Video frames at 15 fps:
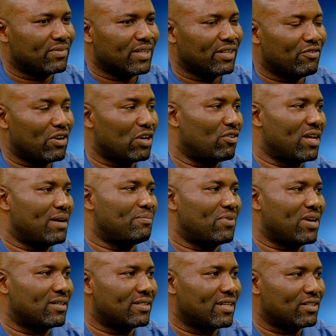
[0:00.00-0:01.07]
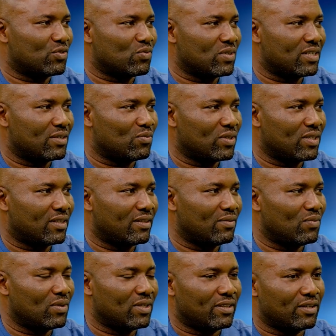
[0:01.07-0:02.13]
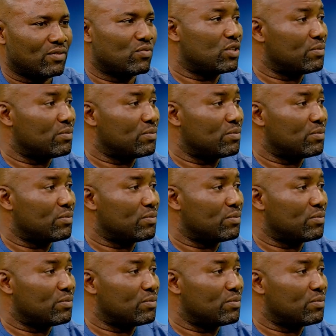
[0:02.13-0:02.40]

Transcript: regular brands that we think we see,